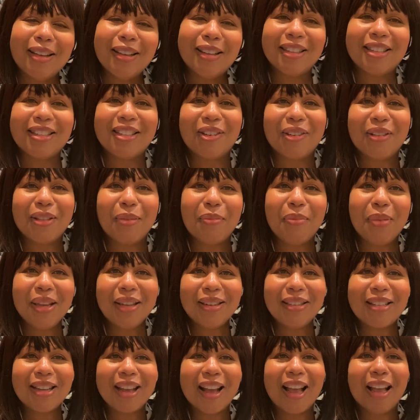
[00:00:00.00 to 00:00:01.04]
So in the
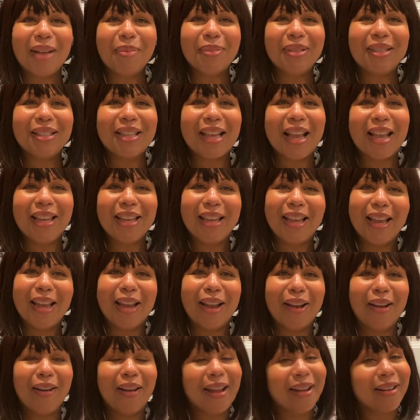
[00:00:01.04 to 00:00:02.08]
meantime, take
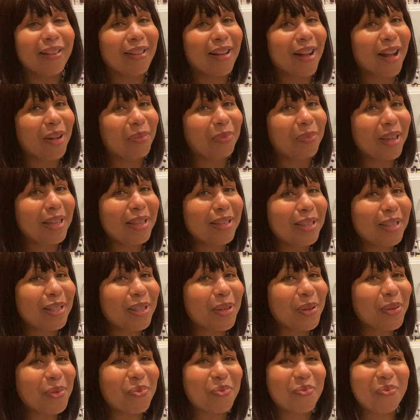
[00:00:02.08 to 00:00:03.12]
care and God bless
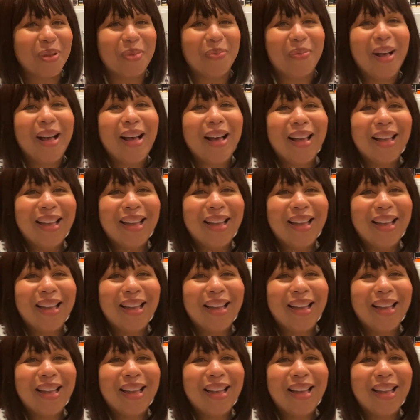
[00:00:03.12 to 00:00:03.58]
you. Bye-bye.